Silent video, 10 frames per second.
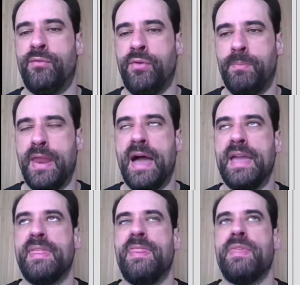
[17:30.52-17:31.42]

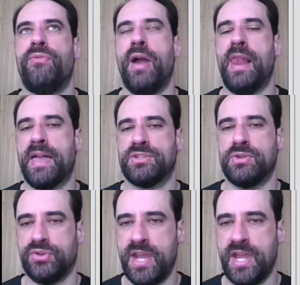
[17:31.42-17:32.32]
reply that the file has
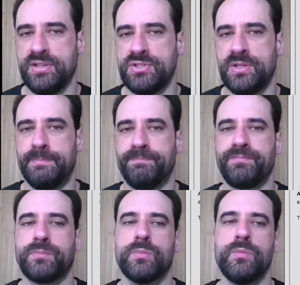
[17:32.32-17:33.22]
not changed.
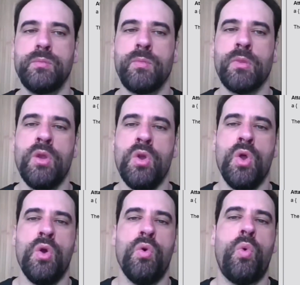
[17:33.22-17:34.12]

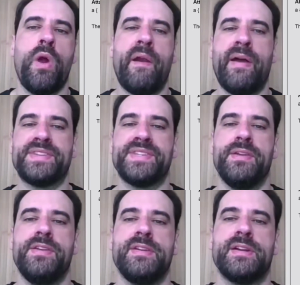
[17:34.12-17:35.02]
Whereas
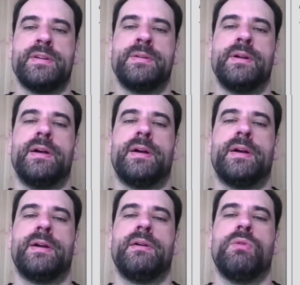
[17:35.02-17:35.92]
in here,
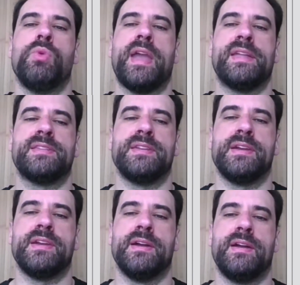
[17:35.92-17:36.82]
we are
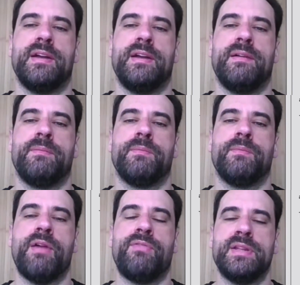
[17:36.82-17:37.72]
getting
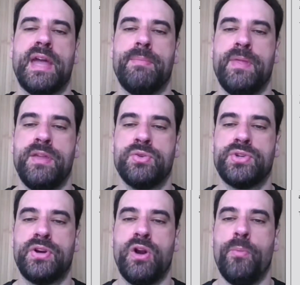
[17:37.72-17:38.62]
every time the
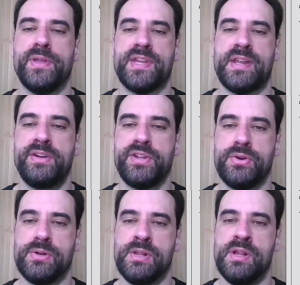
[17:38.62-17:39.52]
user opens an
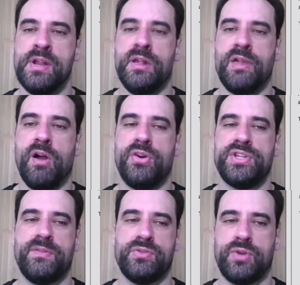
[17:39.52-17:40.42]
article, or
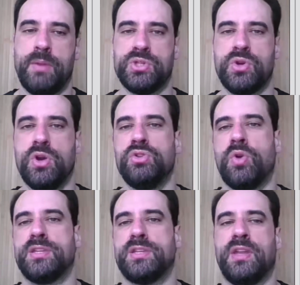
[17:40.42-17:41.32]
JavaScript is going
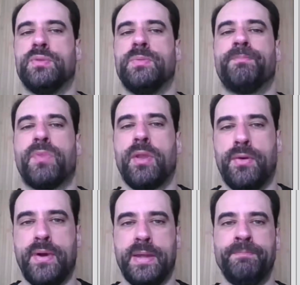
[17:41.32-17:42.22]
to execute,
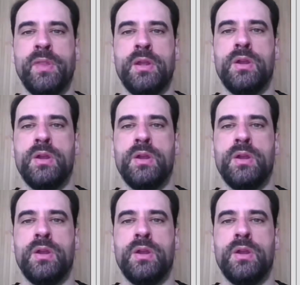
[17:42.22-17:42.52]
right?